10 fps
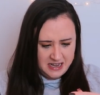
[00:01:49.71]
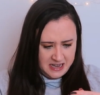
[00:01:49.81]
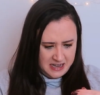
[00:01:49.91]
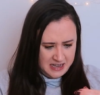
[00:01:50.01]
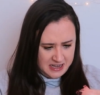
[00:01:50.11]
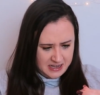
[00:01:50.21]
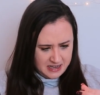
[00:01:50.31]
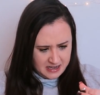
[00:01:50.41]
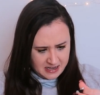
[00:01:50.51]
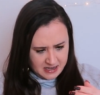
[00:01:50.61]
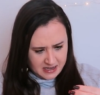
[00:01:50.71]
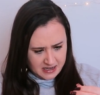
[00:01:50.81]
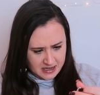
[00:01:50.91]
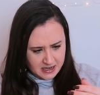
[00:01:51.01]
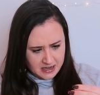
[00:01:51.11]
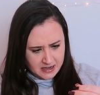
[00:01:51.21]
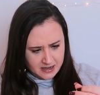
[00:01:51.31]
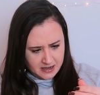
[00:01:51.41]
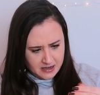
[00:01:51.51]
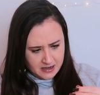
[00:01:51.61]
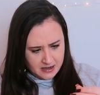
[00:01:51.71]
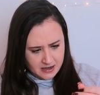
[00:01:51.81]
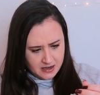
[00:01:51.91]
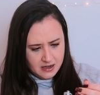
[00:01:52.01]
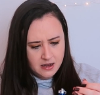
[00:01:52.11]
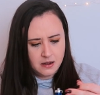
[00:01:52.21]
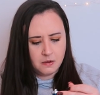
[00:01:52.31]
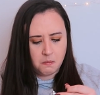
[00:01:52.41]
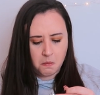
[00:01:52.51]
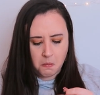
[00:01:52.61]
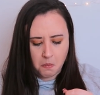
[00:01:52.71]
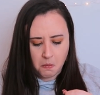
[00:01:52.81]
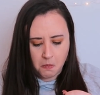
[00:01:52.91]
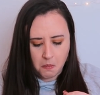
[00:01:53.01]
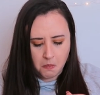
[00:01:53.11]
Nobody speaks.